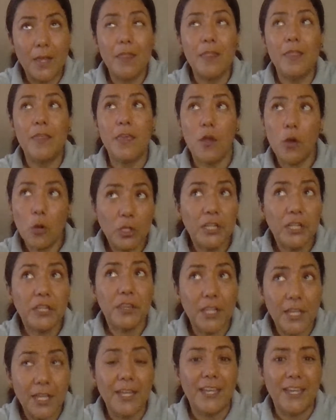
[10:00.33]
the only
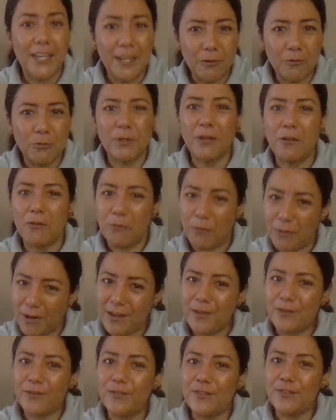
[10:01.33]
thing it
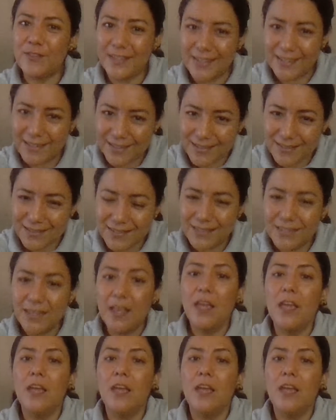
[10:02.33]
requires is